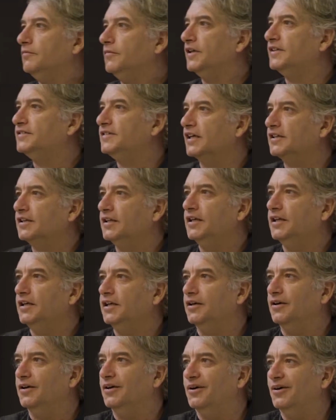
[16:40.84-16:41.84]

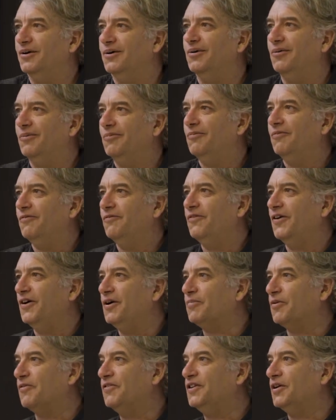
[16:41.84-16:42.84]
exactly
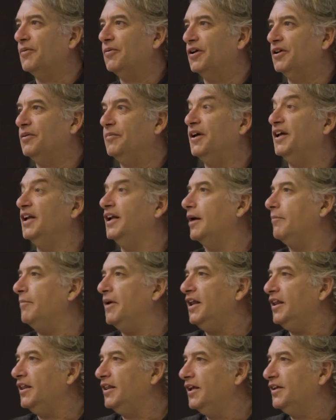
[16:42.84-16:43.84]
very profitable at the beginning, and
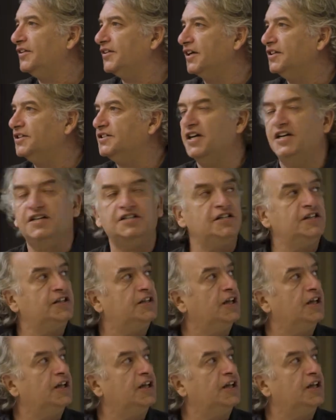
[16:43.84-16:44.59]
many things can change in